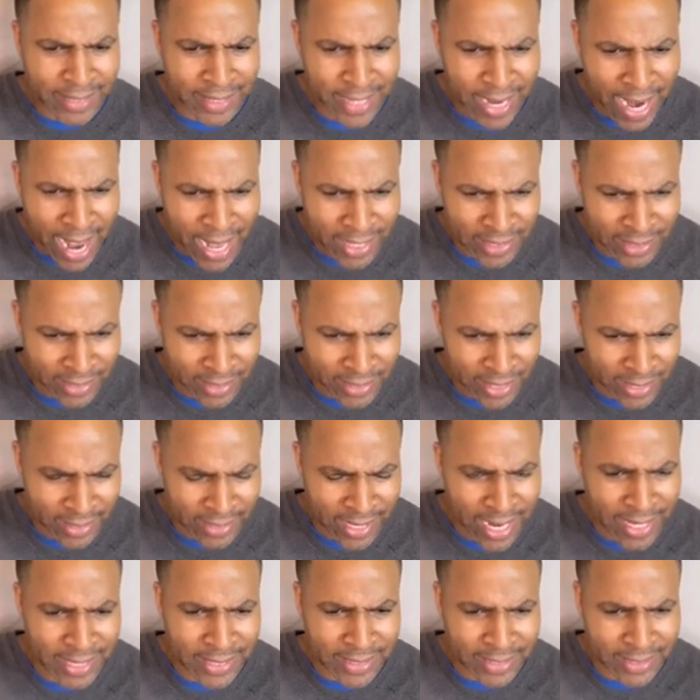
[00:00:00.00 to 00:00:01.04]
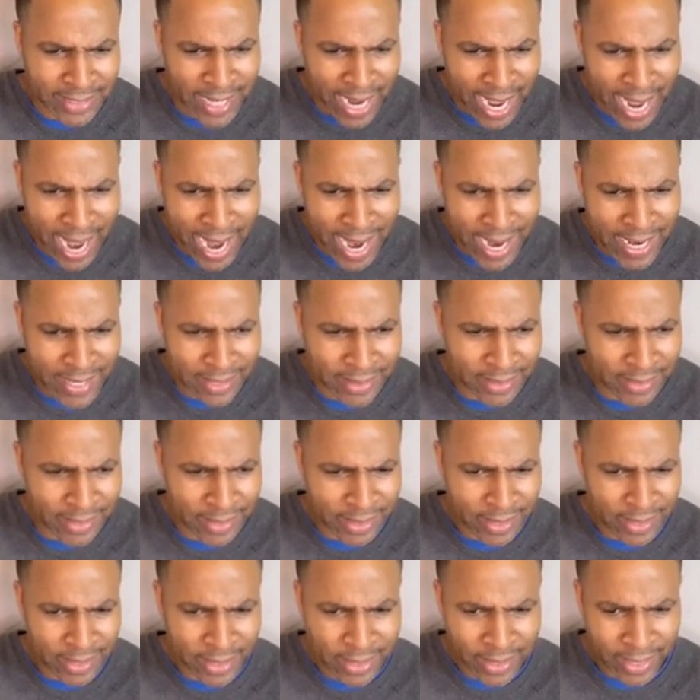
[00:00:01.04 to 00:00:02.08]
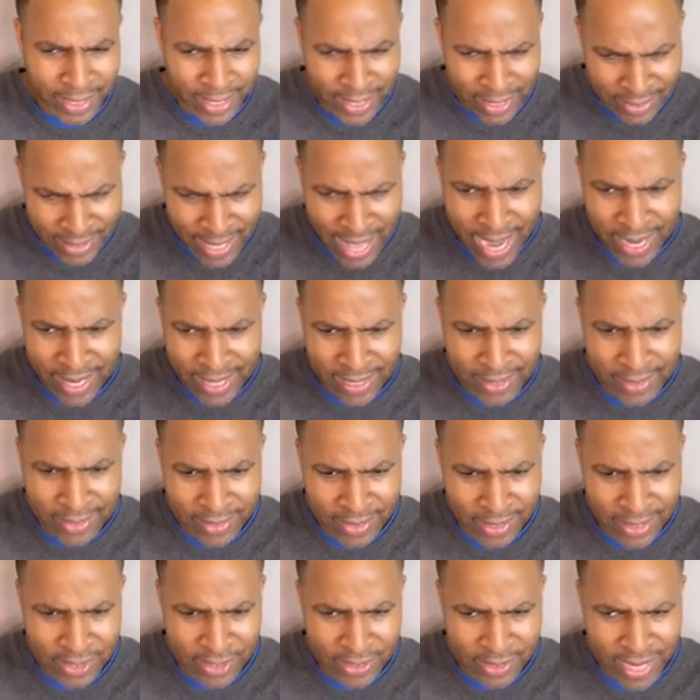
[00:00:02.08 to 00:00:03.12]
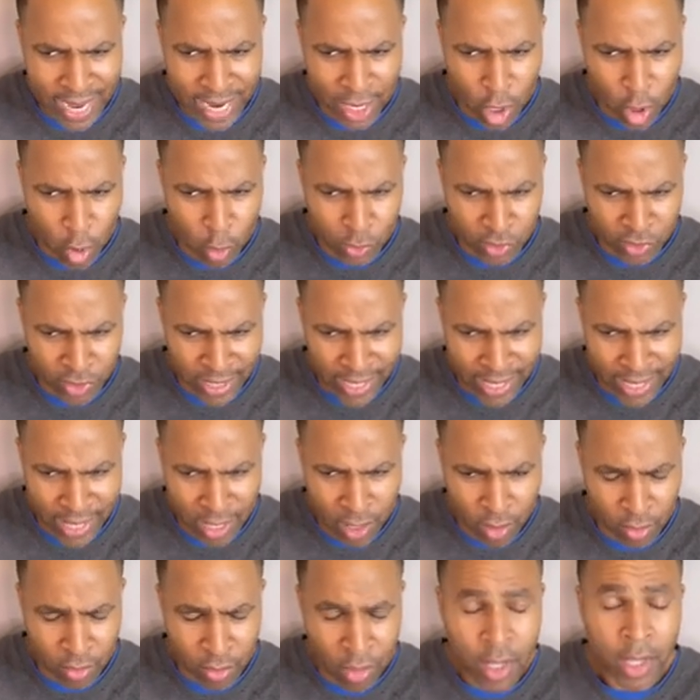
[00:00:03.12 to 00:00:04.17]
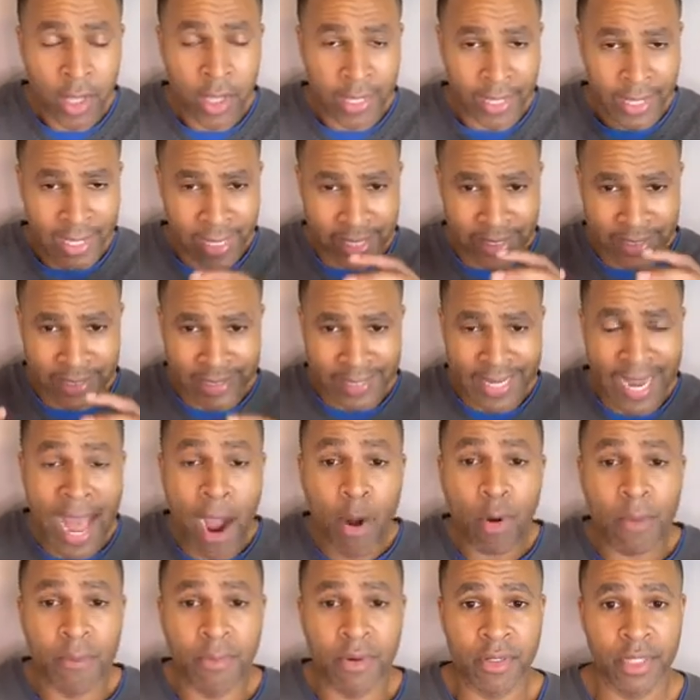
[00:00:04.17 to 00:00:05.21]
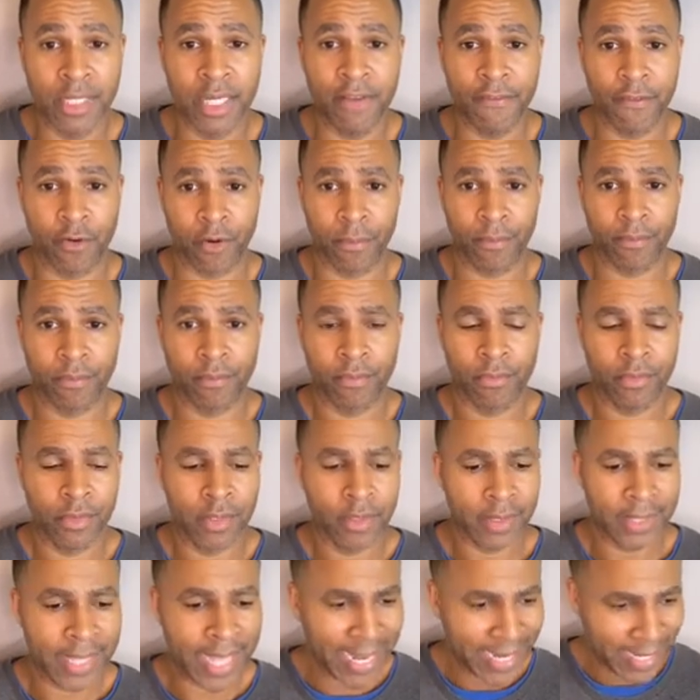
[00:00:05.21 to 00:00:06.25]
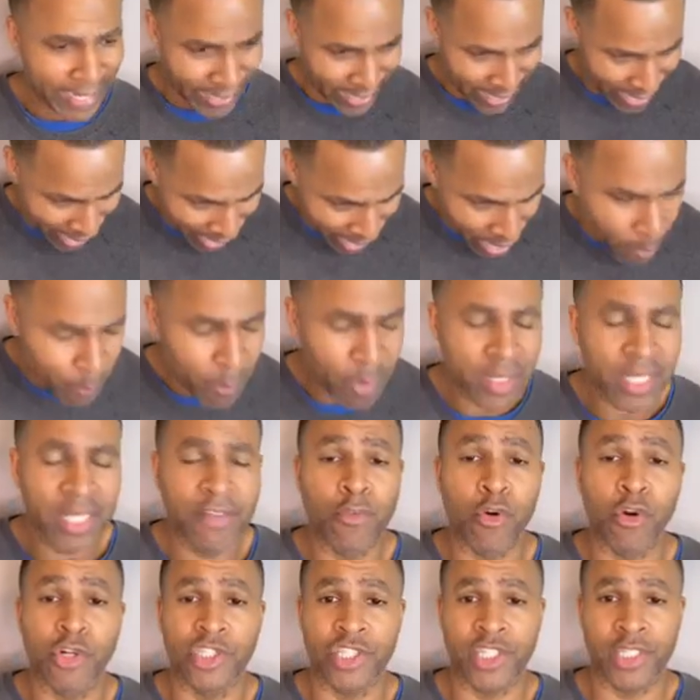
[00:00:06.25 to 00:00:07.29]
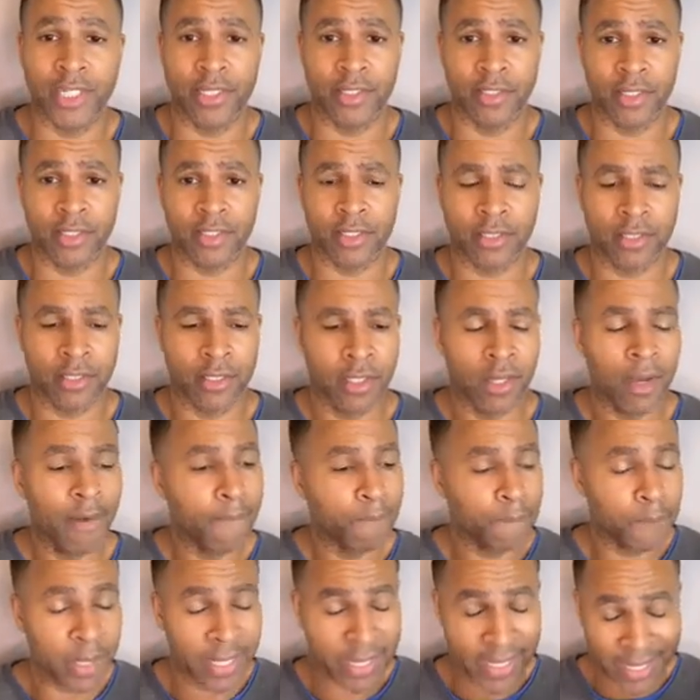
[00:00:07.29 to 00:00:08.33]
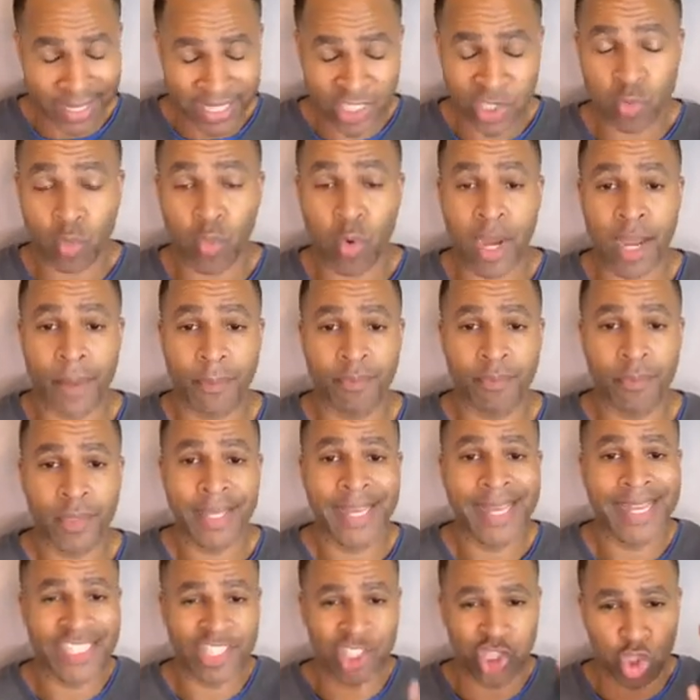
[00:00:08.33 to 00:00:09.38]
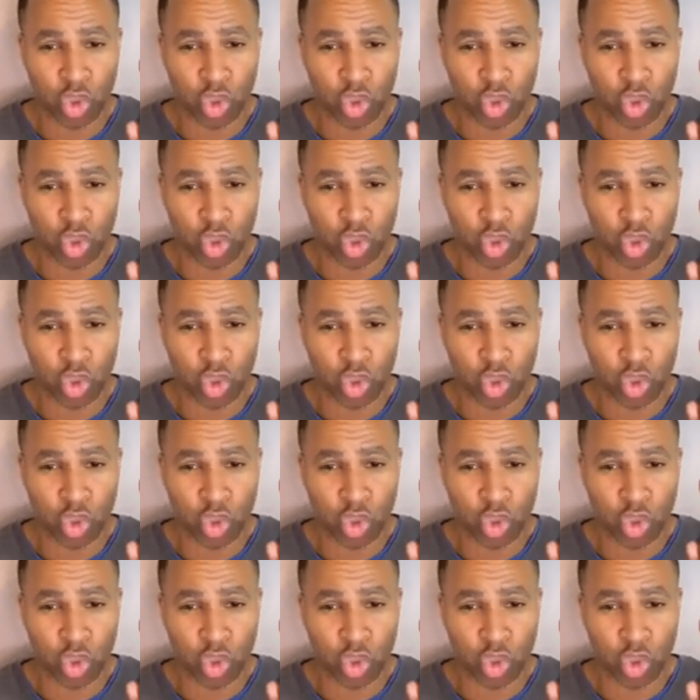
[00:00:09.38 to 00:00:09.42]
dies in that condition, that goes to hell, is now a believer. They now believe on Jesus. But guess what? It's too late for them.